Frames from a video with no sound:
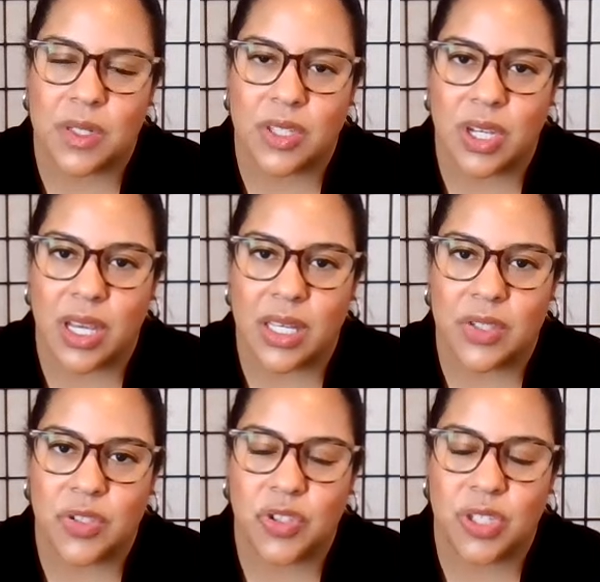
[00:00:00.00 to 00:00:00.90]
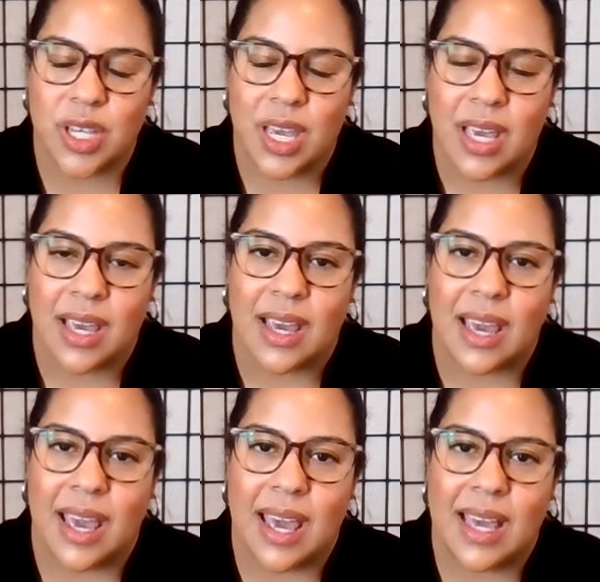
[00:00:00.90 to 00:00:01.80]
or judged
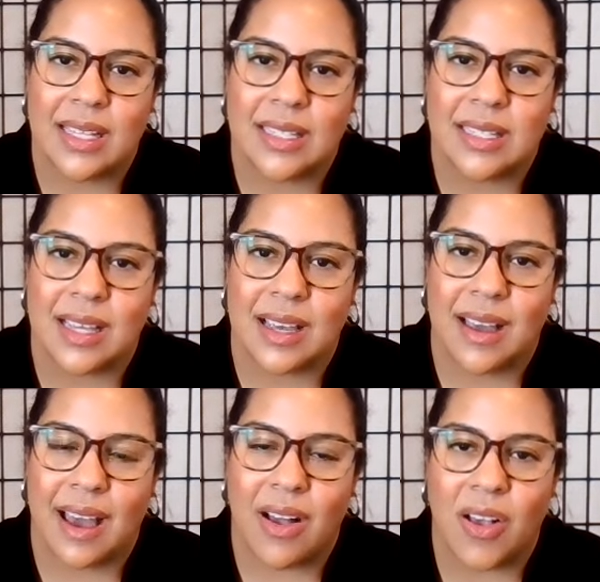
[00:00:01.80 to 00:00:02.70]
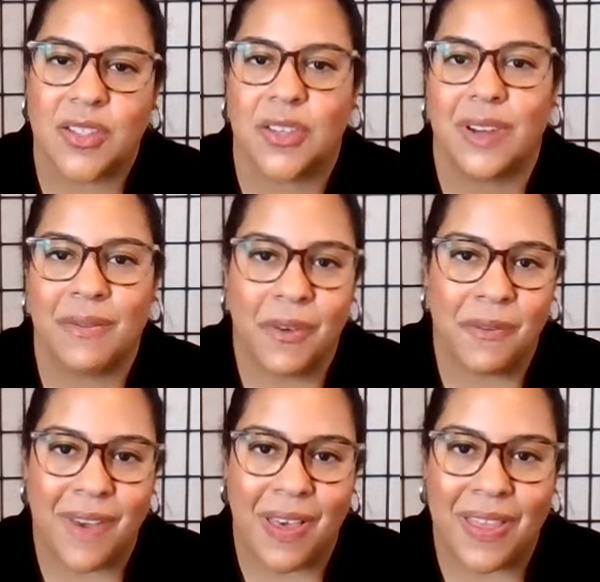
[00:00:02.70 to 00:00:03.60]
and I also
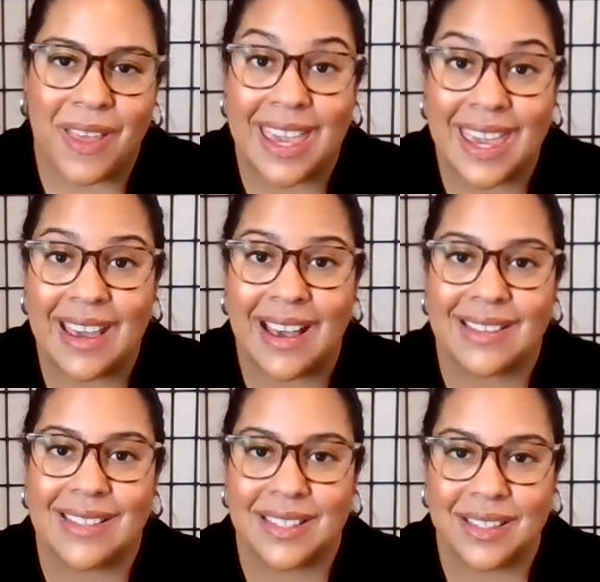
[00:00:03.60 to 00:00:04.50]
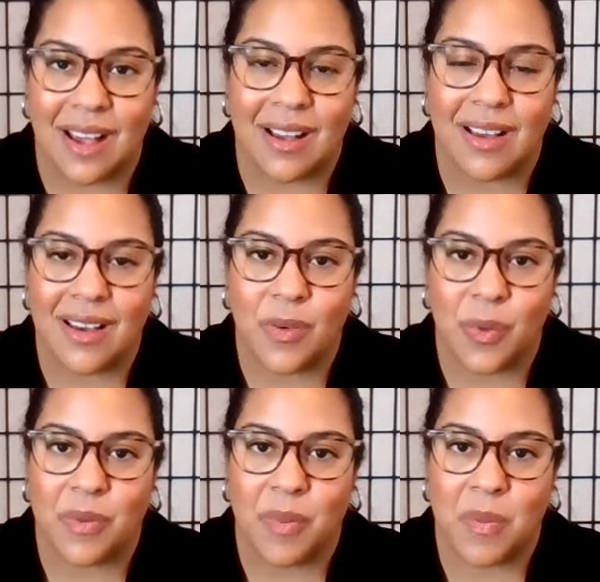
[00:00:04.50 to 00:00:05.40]
never felt that he got stuck
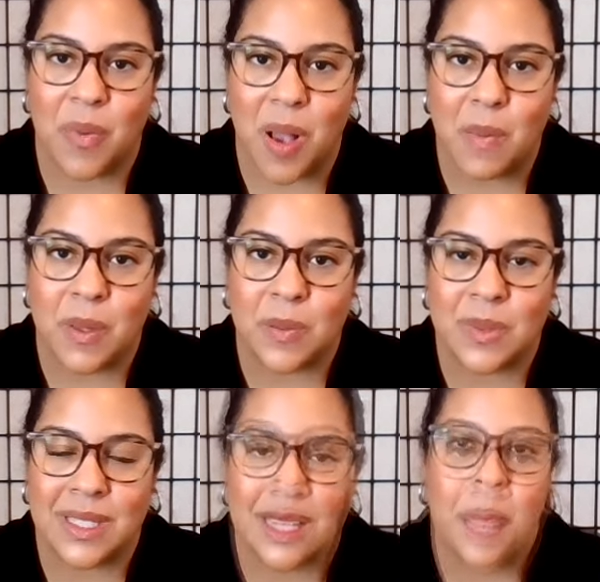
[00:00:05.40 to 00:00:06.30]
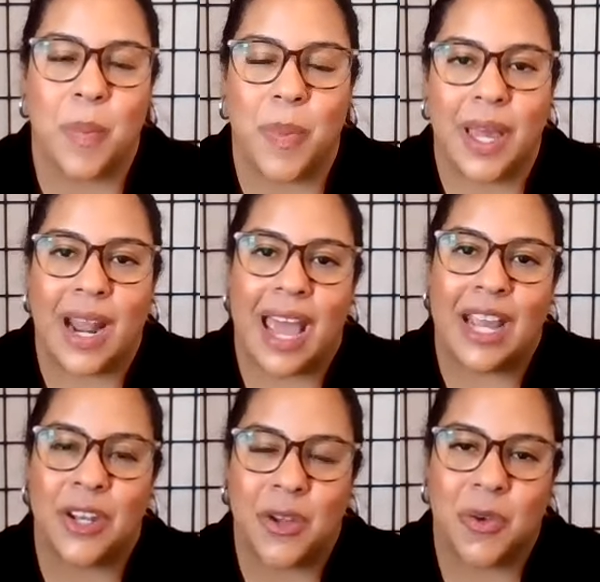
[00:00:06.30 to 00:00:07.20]
with my problems but
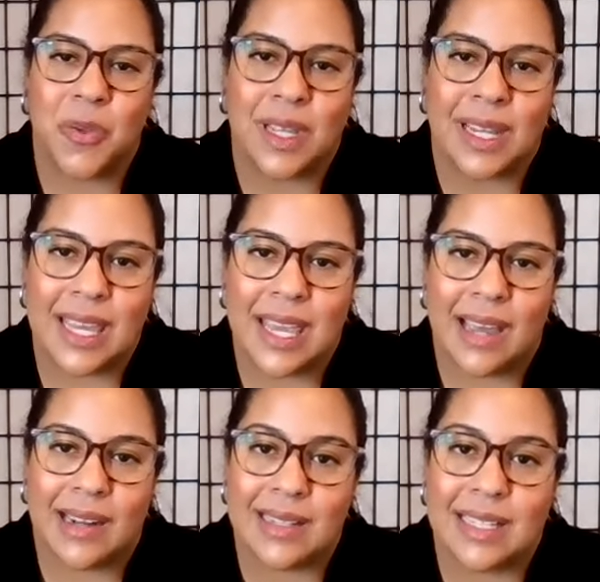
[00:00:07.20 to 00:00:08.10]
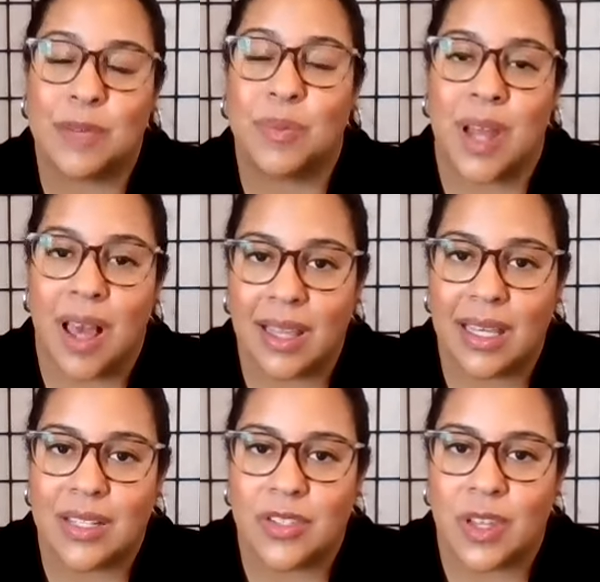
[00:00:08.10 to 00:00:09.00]
I knew that he had a deep
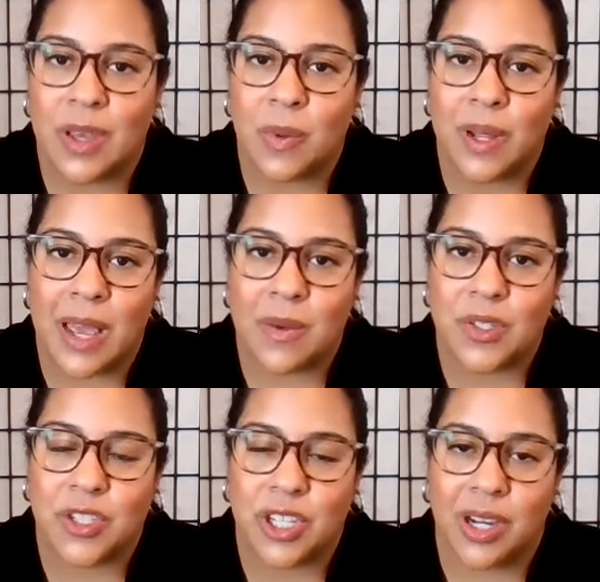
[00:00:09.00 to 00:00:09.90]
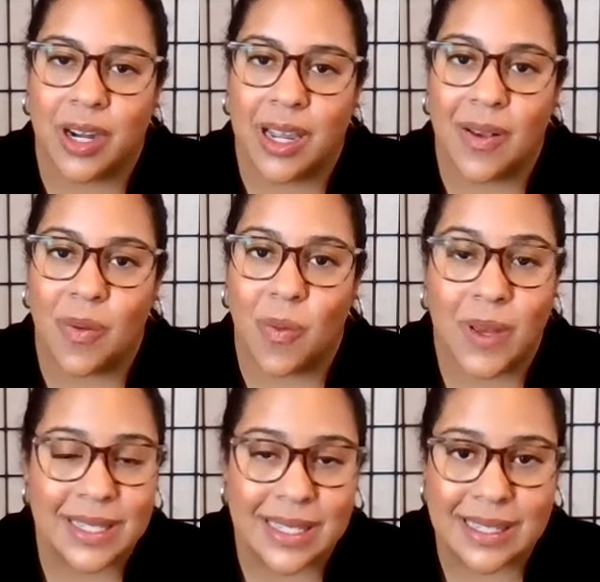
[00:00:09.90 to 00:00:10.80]
knowledge that what I was sharing
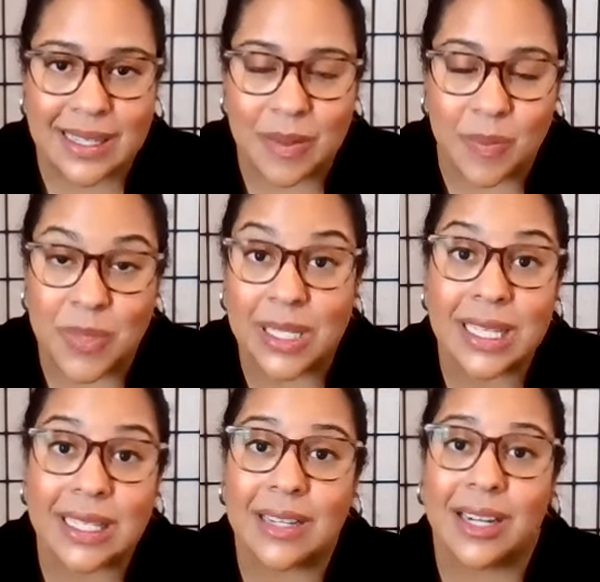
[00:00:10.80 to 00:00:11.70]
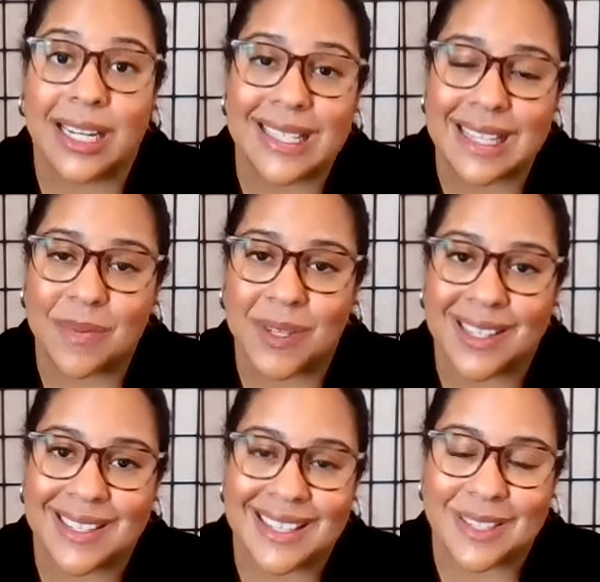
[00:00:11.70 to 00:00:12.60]
wasn't completely crazy
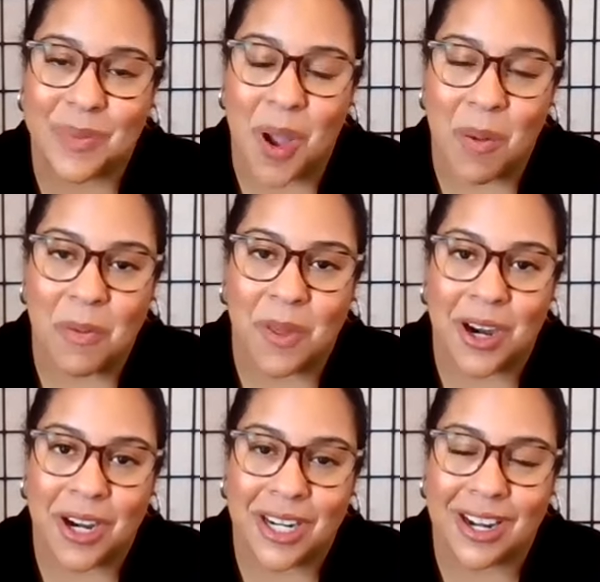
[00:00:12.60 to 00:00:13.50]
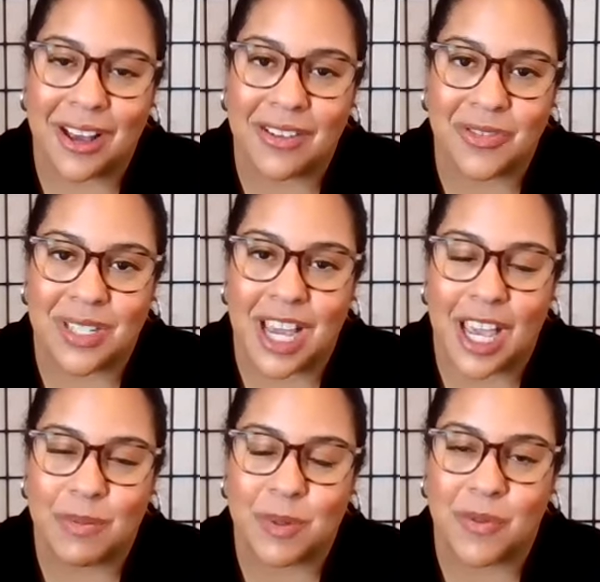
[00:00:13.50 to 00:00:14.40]
because he's probably heard it a hundred
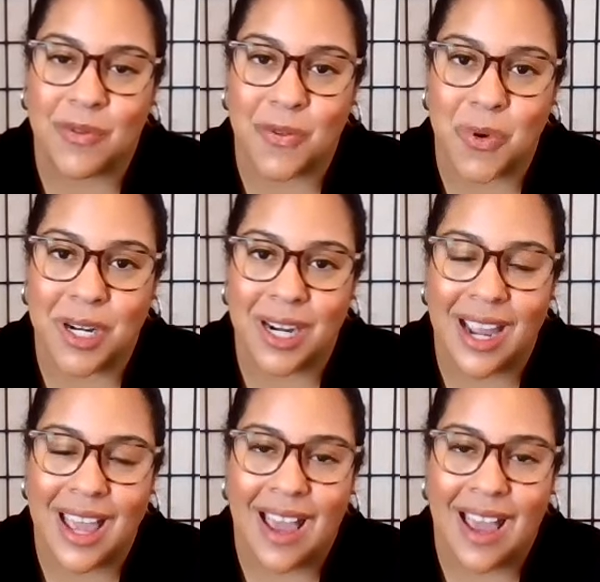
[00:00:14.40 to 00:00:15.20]
times before.